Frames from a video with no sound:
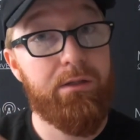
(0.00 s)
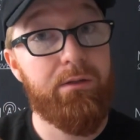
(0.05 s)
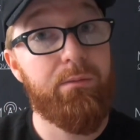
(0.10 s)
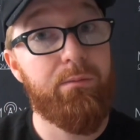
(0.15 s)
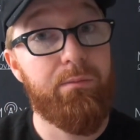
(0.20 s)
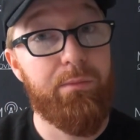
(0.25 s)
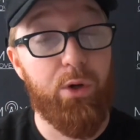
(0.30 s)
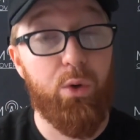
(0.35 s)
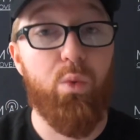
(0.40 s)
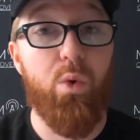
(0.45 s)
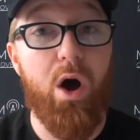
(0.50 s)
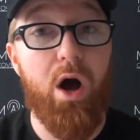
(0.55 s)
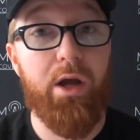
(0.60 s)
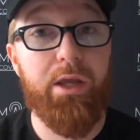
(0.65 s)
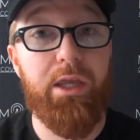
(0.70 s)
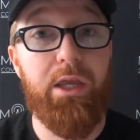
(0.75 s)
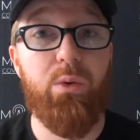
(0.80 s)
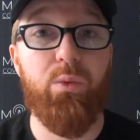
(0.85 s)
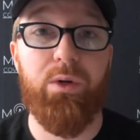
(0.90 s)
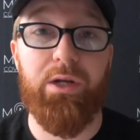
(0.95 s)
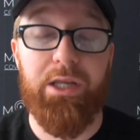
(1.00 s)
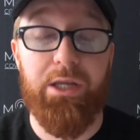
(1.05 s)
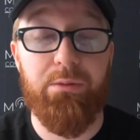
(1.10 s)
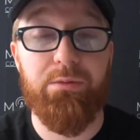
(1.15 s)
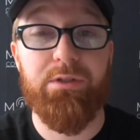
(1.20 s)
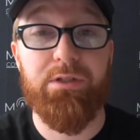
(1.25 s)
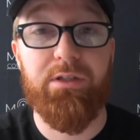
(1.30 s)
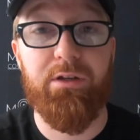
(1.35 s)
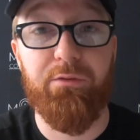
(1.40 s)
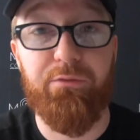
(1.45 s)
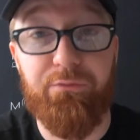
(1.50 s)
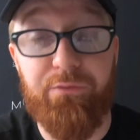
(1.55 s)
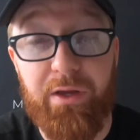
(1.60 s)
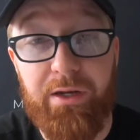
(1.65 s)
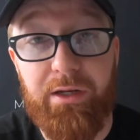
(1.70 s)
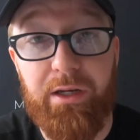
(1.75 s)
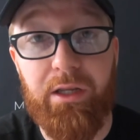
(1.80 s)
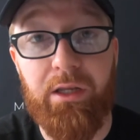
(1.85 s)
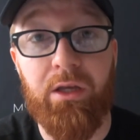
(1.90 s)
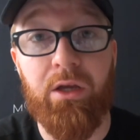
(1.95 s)
Milwaukee, when he was
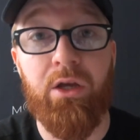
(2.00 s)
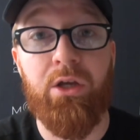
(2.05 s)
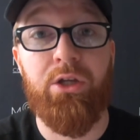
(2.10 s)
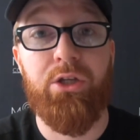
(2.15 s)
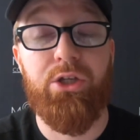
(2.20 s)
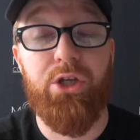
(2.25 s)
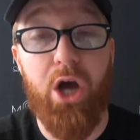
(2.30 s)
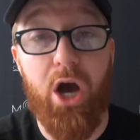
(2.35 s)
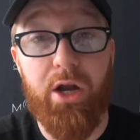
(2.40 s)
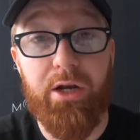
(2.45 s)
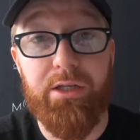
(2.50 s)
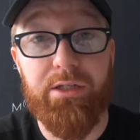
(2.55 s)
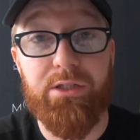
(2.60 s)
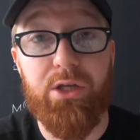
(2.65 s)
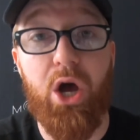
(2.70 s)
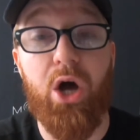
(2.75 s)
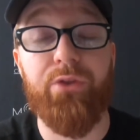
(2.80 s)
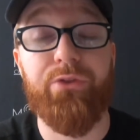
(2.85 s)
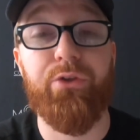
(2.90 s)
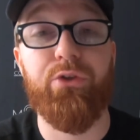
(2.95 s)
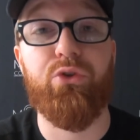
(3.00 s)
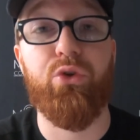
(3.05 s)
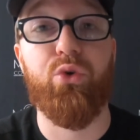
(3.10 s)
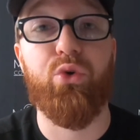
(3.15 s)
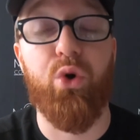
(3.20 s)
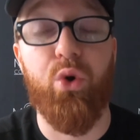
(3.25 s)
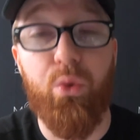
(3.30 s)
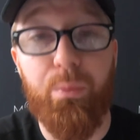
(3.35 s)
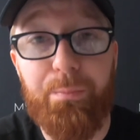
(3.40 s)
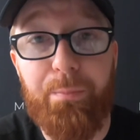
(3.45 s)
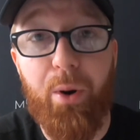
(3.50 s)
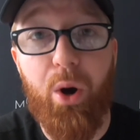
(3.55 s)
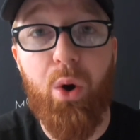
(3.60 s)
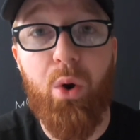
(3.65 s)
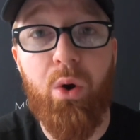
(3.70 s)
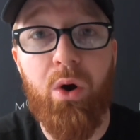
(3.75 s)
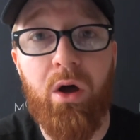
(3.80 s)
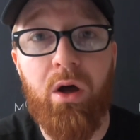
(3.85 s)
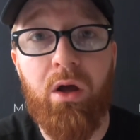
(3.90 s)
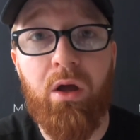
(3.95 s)
defending Giannis
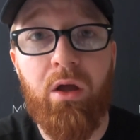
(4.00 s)
Antetokounmpo,